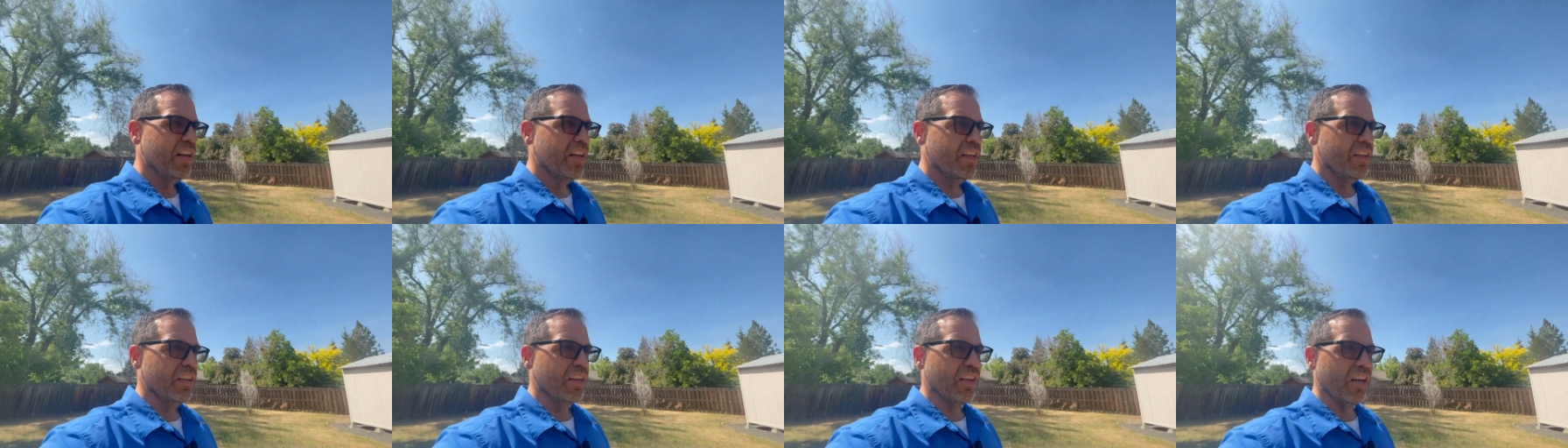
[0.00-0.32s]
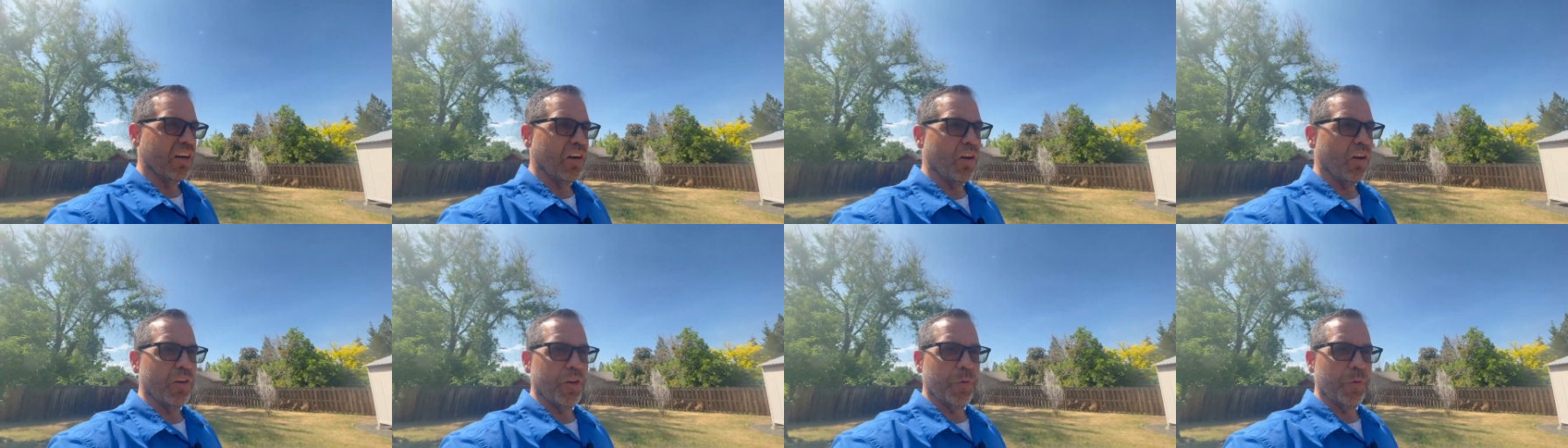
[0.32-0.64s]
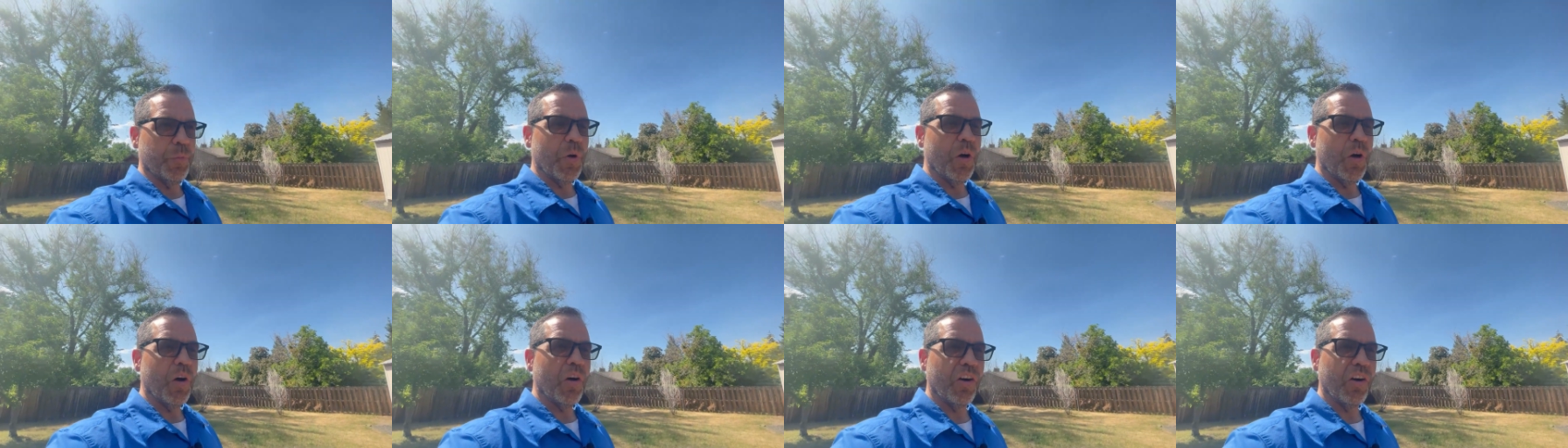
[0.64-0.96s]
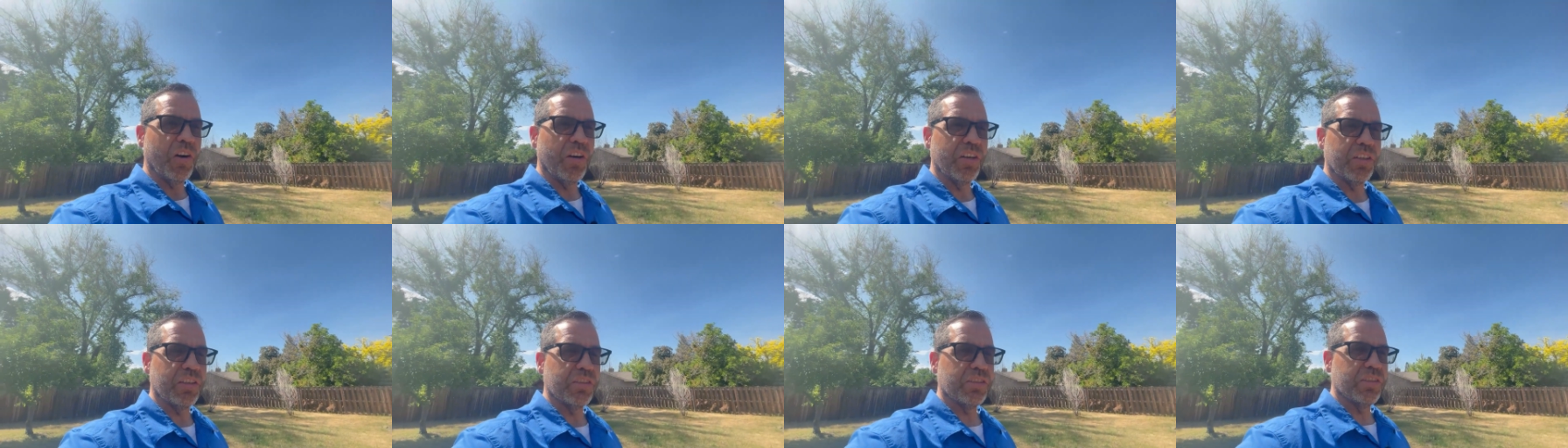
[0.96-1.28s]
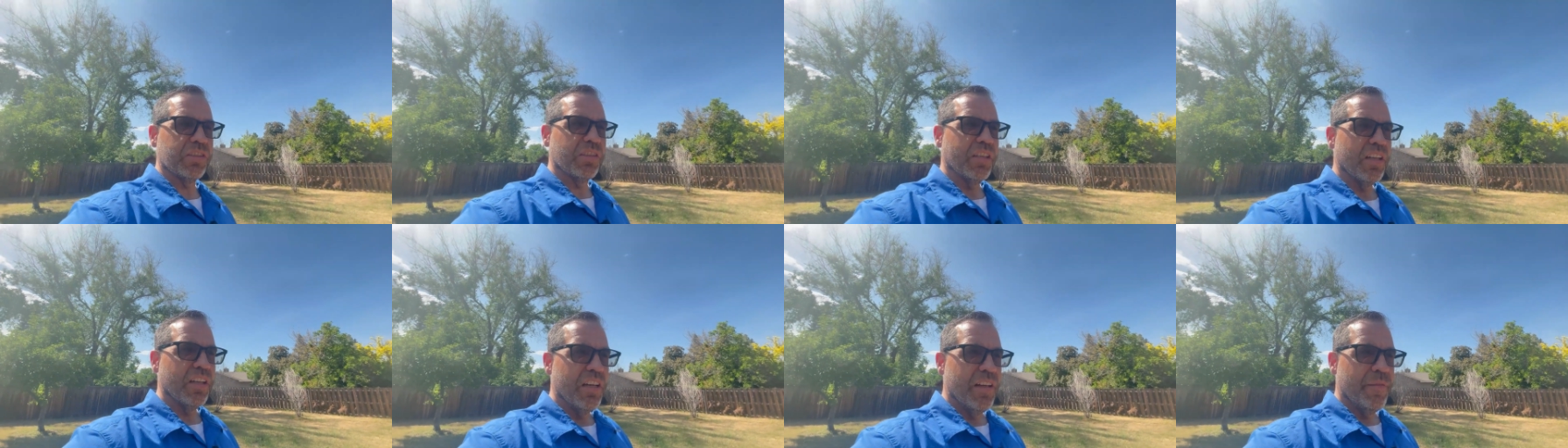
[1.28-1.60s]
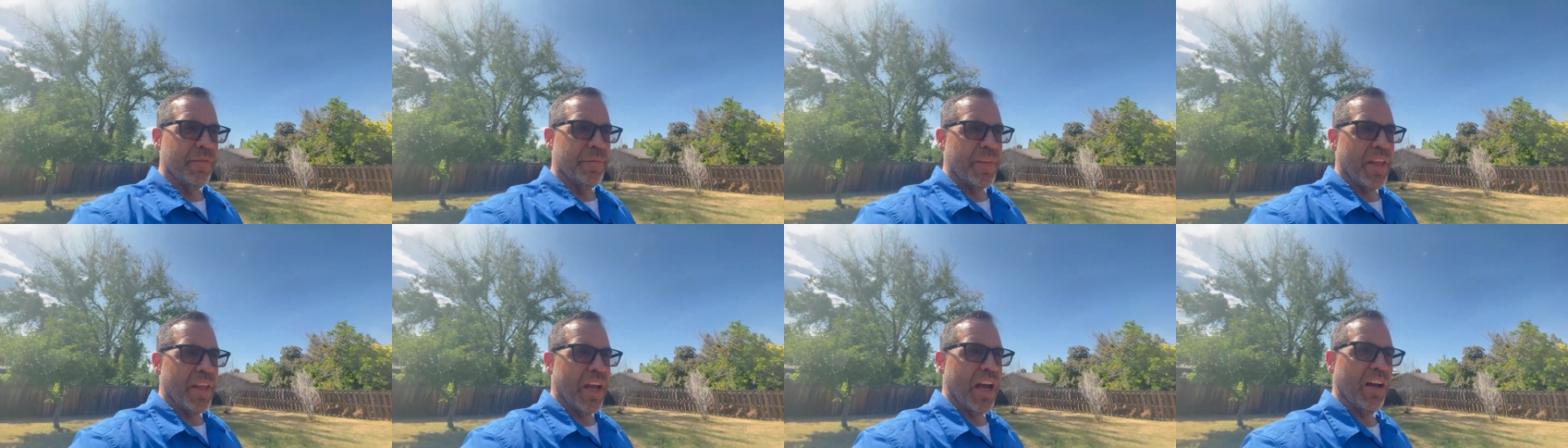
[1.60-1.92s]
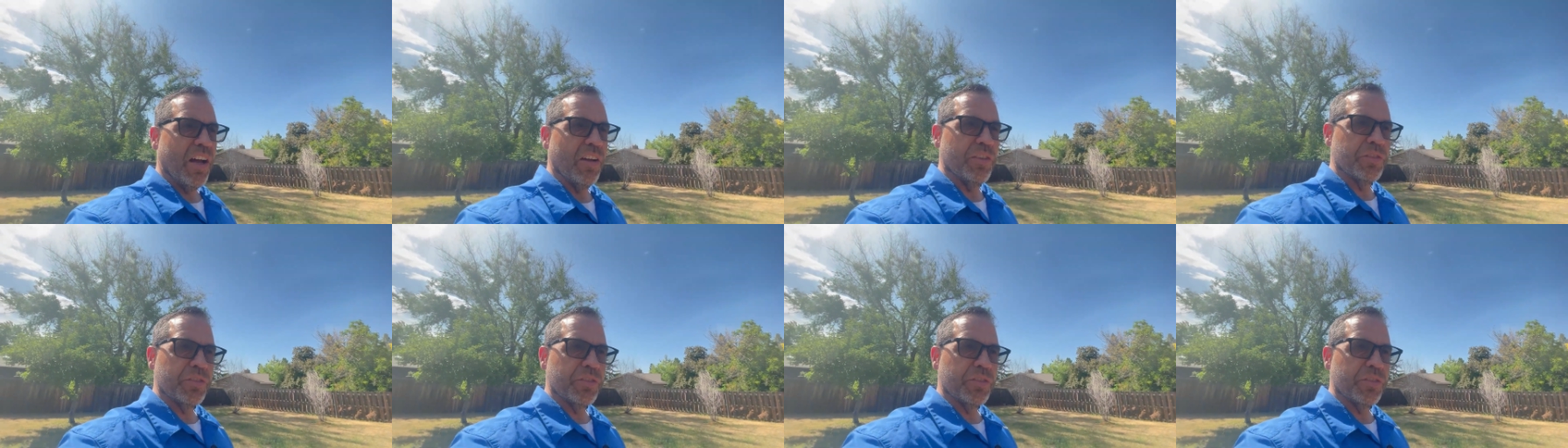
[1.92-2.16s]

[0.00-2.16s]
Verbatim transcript: You got all the parks, Al